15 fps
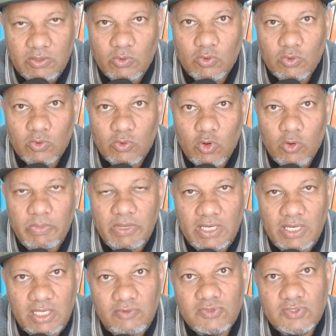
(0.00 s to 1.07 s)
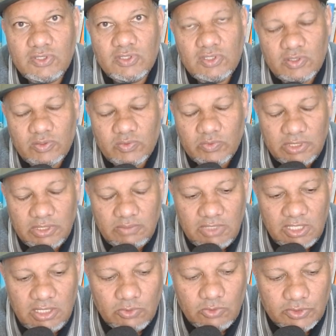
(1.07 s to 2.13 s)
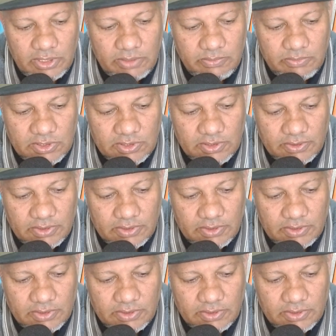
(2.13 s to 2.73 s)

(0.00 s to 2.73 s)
or core beliefs within many Muslims,